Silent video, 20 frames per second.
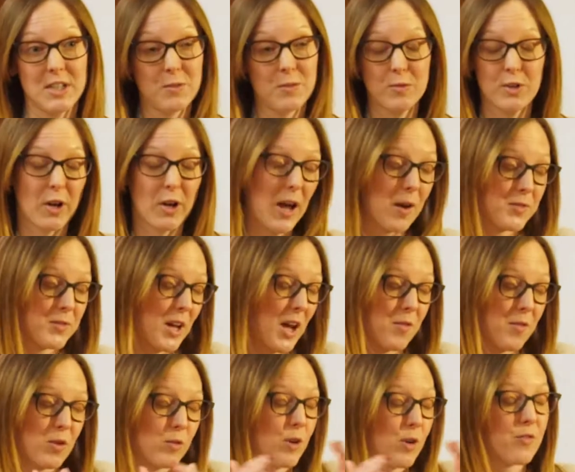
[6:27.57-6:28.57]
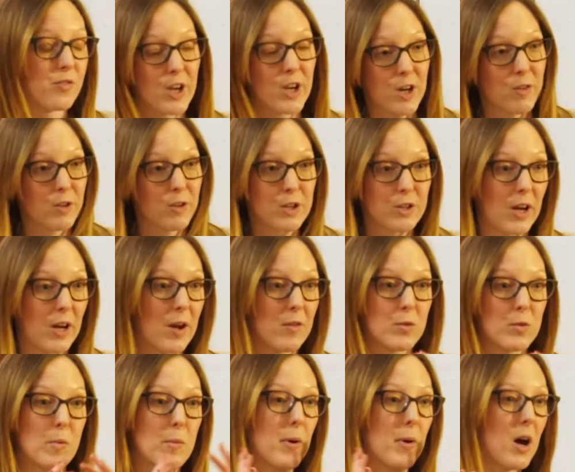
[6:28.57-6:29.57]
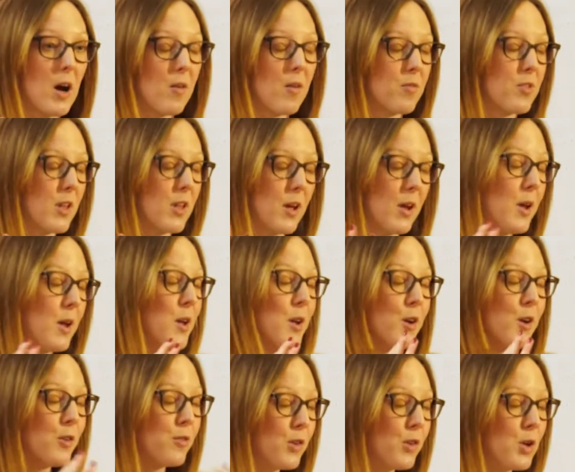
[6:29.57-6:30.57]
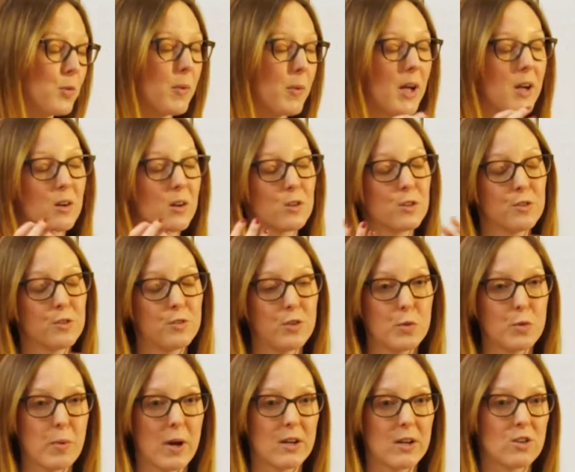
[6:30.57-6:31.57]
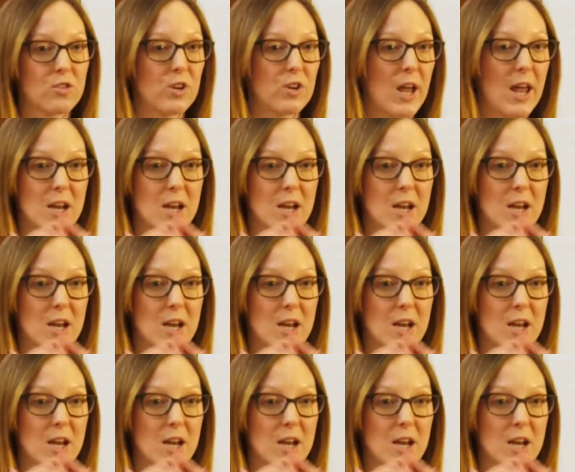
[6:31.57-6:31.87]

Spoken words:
You don't have to have a referral, you don't have to be part of the food bank or food pantry.